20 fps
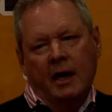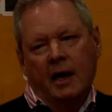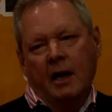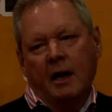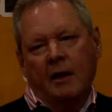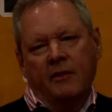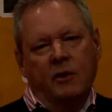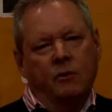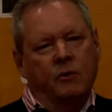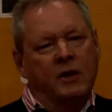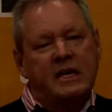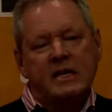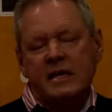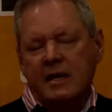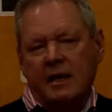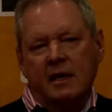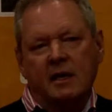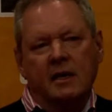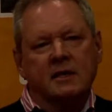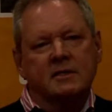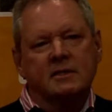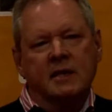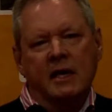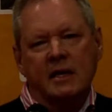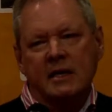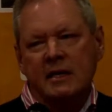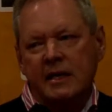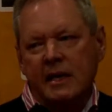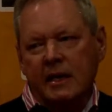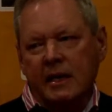There were years
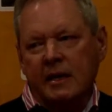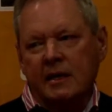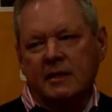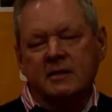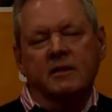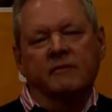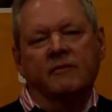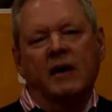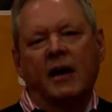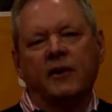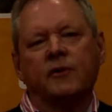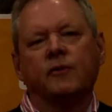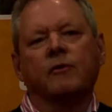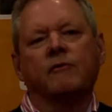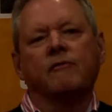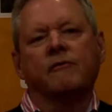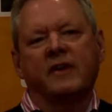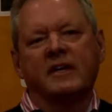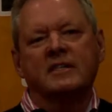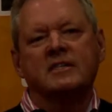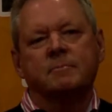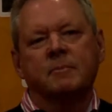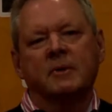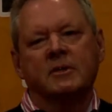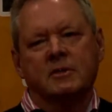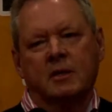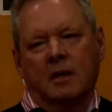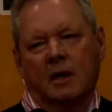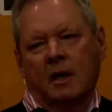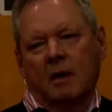and years of
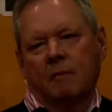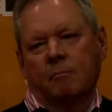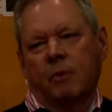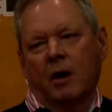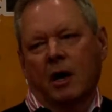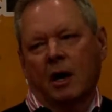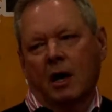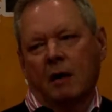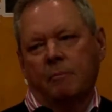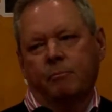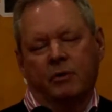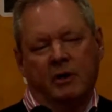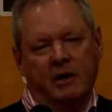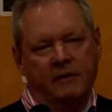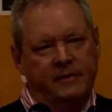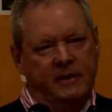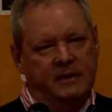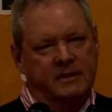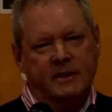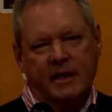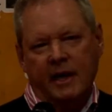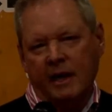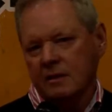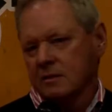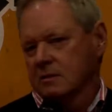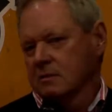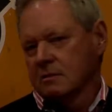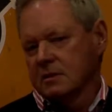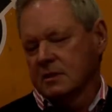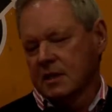underinvestment by previous
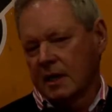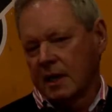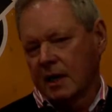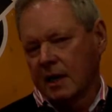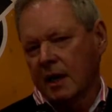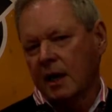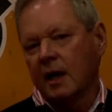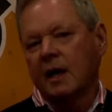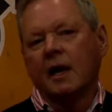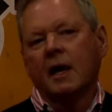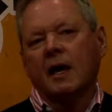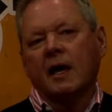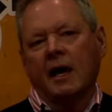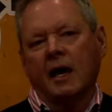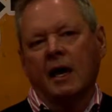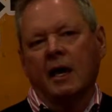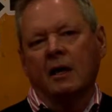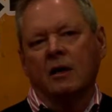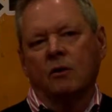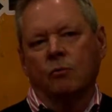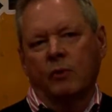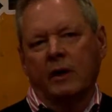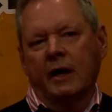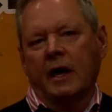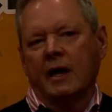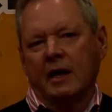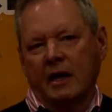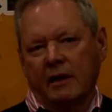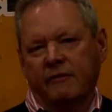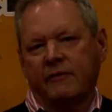councils here, and we
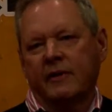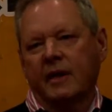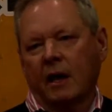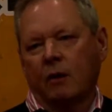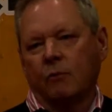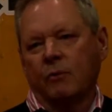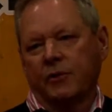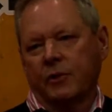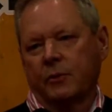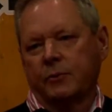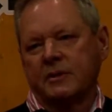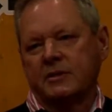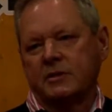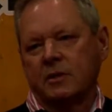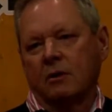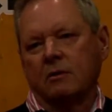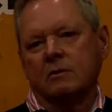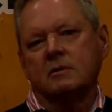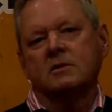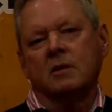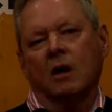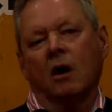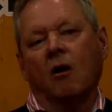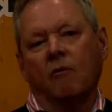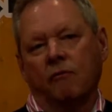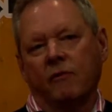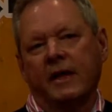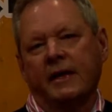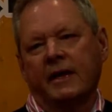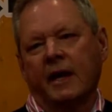are left now with the results
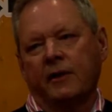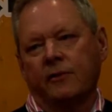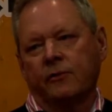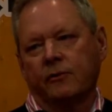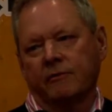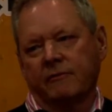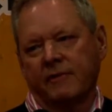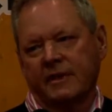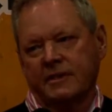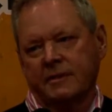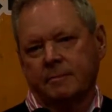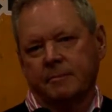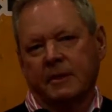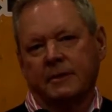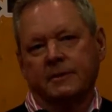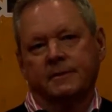of that underinvestment.